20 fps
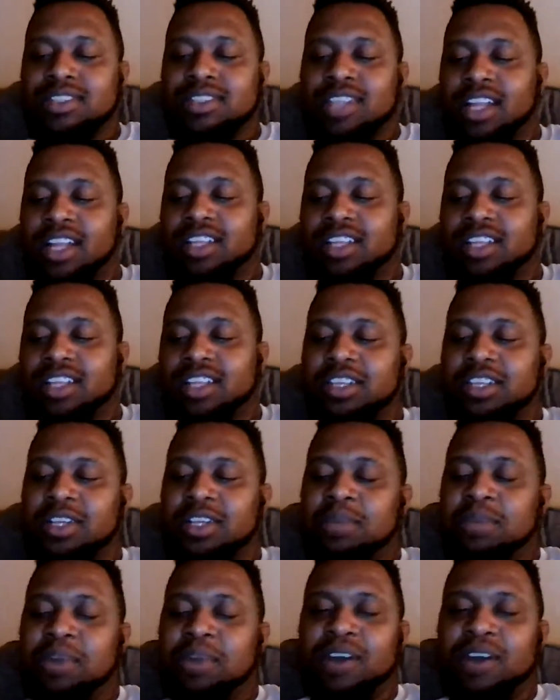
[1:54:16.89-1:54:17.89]
Got to clean
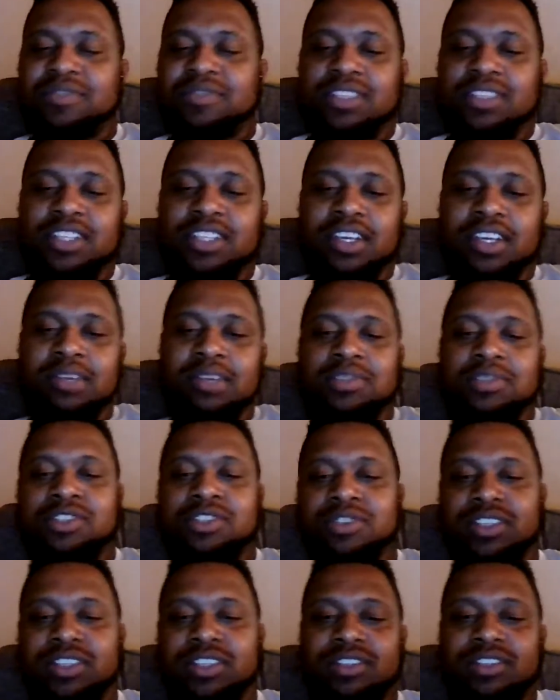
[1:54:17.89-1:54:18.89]
up off the damn
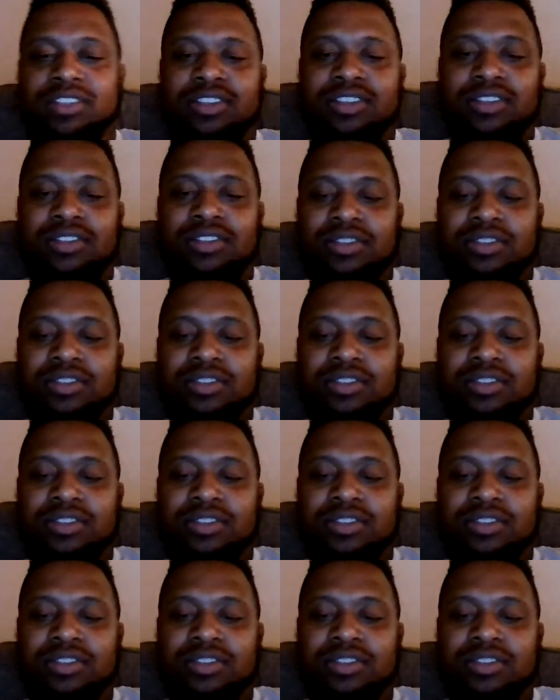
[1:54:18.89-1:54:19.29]
streets.